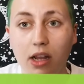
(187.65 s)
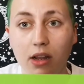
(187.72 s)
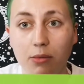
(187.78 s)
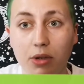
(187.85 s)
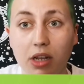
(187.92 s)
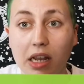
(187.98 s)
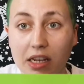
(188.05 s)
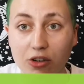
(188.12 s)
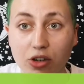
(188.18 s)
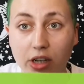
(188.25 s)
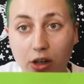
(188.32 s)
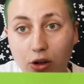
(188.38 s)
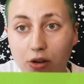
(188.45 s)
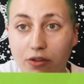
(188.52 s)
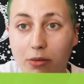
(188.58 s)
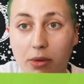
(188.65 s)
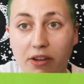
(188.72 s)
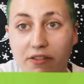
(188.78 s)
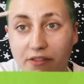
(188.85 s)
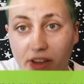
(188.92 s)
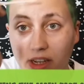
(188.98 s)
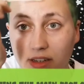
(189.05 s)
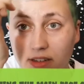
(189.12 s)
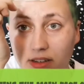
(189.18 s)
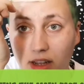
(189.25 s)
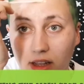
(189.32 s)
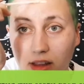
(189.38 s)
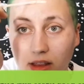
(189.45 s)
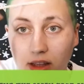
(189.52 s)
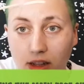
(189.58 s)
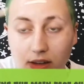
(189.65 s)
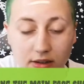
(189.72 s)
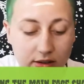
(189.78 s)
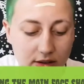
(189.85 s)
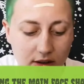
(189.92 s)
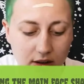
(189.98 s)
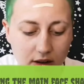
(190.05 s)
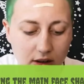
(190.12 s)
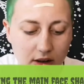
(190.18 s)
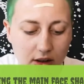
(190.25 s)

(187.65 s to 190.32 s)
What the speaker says: and I'm going to literally cover my face in this,